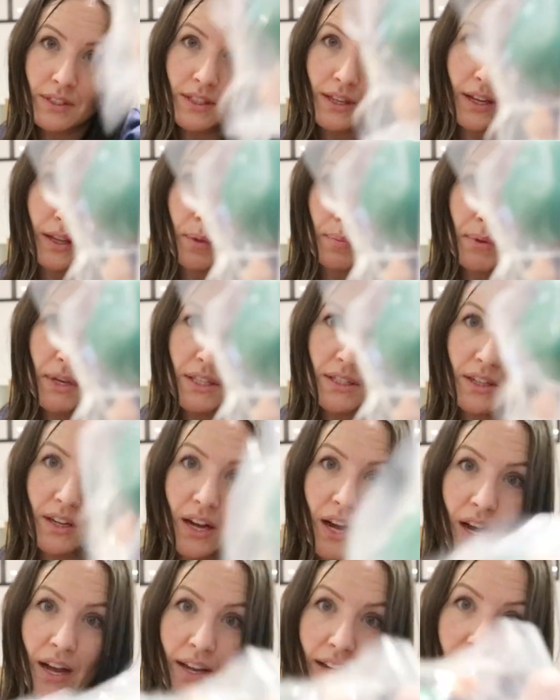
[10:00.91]
like the pizza
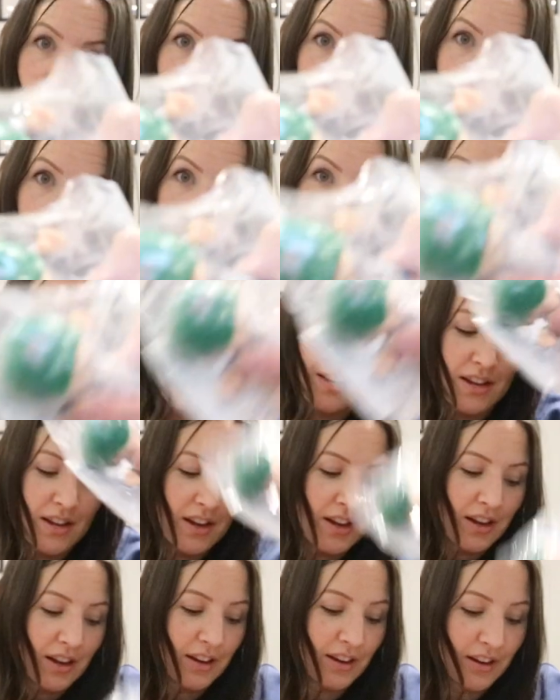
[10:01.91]
guy.
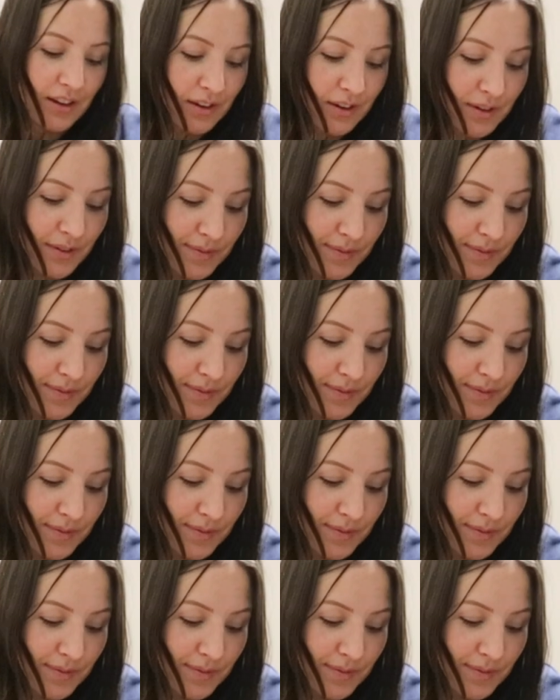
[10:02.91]
Um,